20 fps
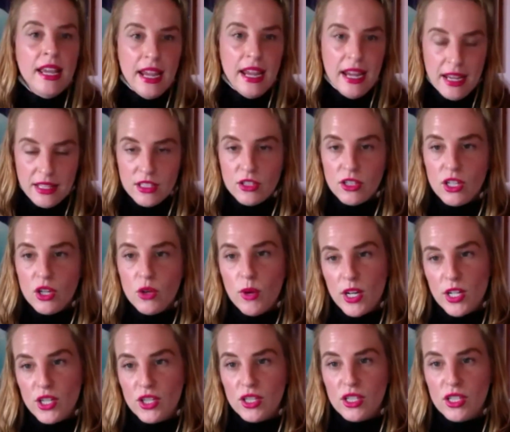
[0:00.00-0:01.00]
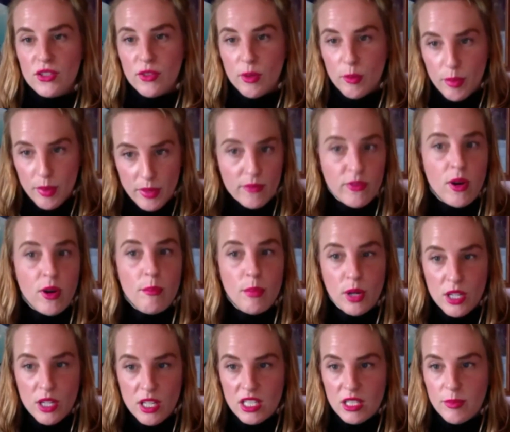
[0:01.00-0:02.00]
answering questions from
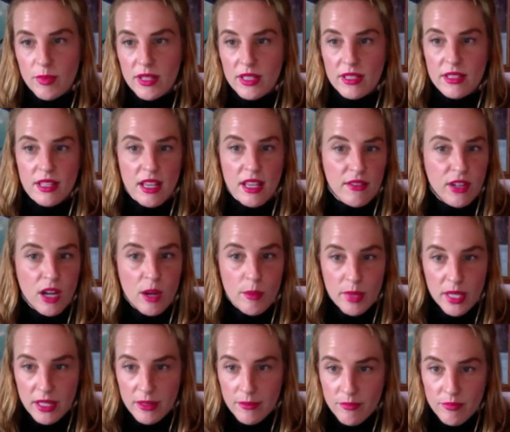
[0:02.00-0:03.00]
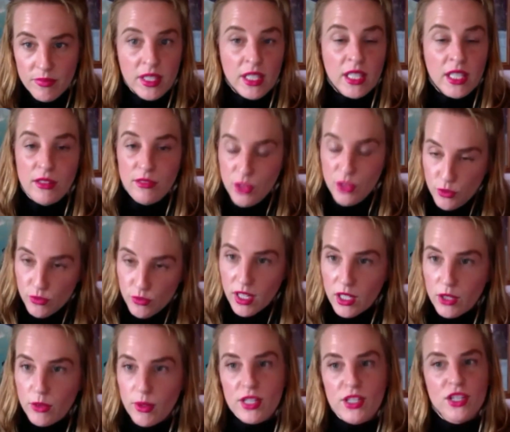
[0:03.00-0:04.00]
participants that have come in. If you've got
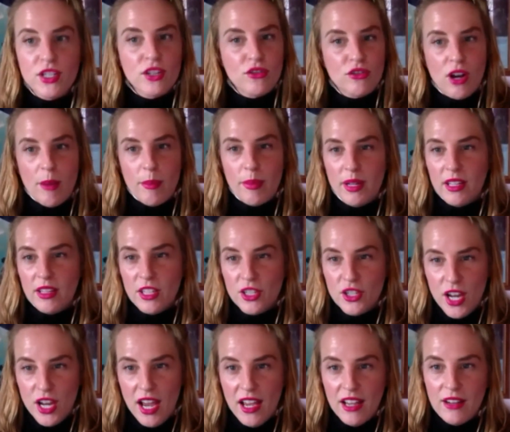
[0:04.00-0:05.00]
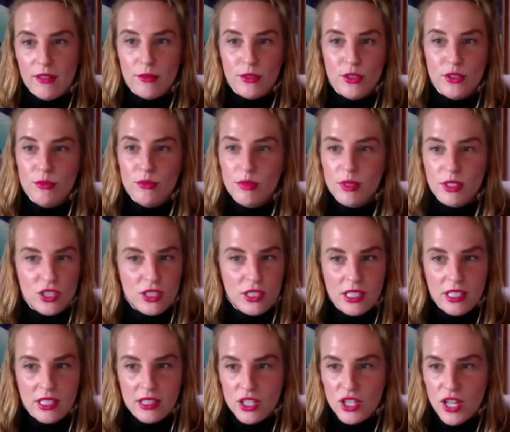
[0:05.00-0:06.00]
a question, drop it in the chat room. Just
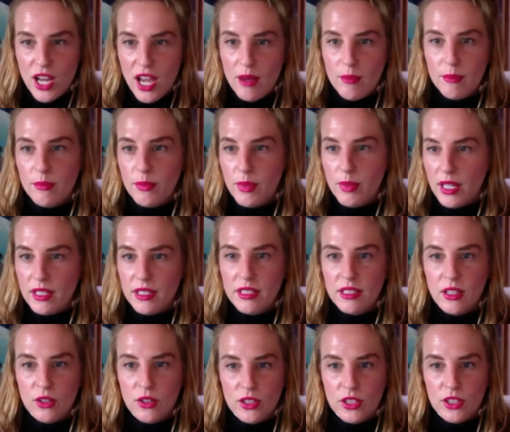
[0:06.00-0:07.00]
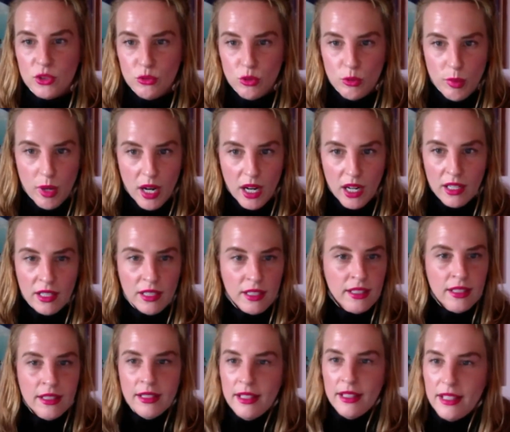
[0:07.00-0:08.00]
click the chat button on the toolbar.
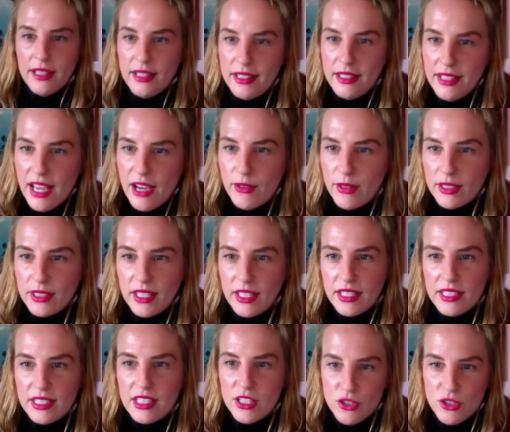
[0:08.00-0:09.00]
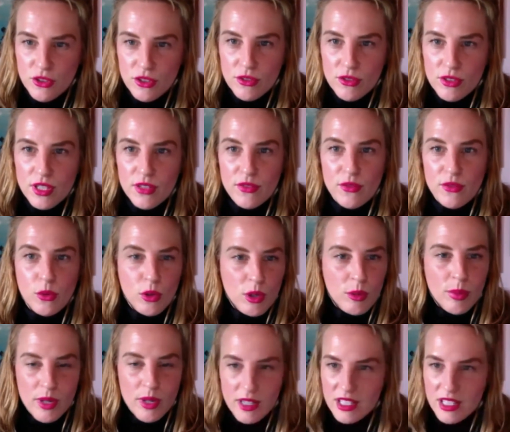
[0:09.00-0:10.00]
And now I'd like to introduce the
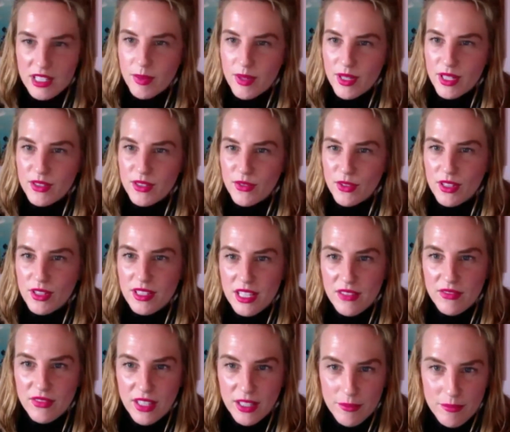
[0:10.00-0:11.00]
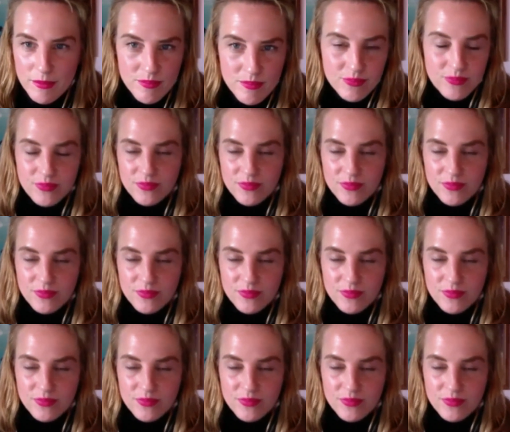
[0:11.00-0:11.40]
forum participants for this evening.